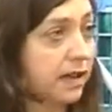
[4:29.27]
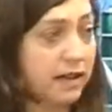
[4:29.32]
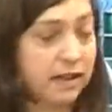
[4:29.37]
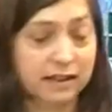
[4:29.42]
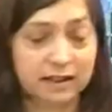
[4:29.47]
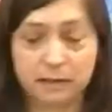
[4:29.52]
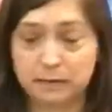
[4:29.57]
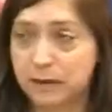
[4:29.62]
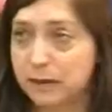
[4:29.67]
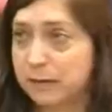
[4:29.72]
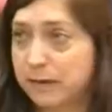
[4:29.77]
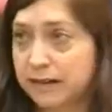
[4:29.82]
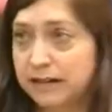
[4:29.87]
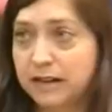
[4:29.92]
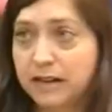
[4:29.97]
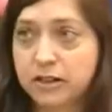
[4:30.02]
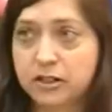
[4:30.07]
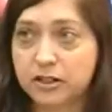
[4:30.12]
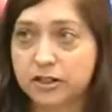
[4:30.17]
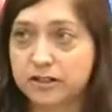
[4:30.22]

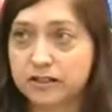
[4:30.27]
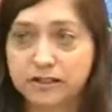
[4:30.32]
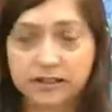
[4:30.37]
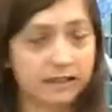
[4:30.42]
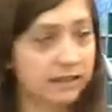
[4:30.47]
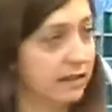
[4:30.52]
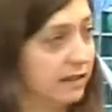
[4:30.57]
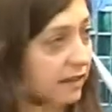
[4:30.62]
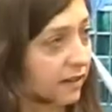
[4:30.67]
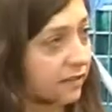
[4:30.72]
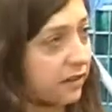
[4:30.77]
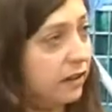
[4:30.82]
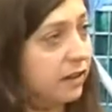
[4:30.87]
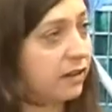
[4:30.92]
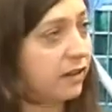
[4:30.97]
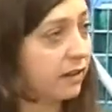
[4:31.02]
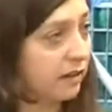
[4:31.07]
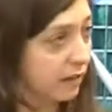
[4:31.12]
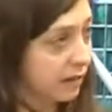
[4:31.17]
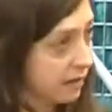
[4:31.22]
experimentation sixth,
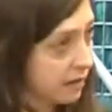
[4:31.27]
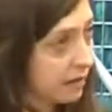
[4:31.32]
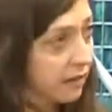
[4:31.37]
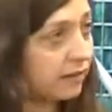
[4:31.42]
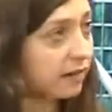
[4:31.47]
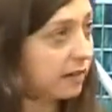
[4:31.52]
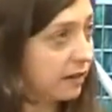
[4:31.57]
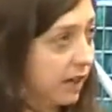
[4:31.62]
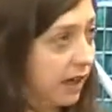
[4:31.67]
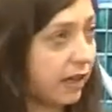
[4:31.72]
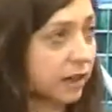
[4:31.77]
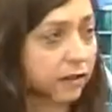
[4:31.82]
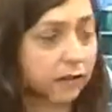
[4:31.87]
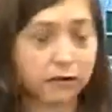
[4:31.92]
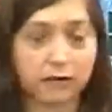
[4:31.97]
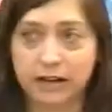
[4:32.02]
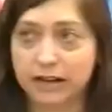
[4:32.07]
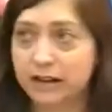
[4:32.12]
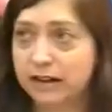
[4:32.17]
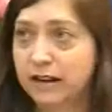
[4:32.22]
seventh, mm. eighth
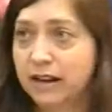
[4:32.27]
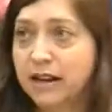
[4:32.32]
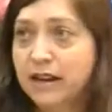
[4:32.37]
grade.